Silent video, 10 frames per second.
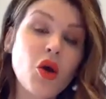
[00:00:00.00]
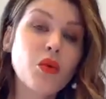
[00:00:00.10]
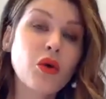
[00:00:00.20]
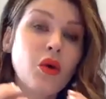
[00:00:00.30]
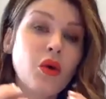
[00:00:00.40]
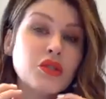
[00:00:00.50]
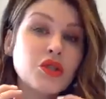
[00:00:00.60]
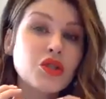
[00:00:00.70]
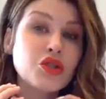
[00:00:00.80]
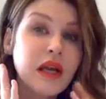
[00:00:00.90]
We're going to
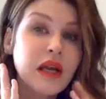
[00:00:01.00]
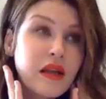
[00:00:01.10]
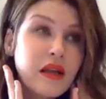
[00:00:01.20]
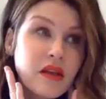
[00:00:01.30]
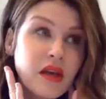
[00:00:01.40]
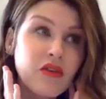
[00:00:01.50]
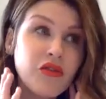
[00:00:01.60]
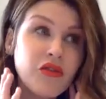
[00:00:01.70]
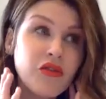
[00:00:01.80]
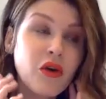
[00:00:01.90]
treat anything
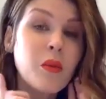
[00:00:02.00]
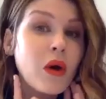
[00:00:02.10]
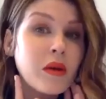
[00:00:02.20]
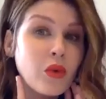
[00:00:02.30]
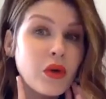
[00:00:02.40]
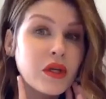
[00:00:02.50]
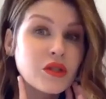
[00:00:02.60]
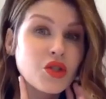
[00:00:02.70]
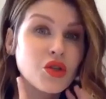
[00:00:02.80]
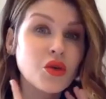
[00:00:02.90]
from 1.2
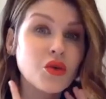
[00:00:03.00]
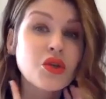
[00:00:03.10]
to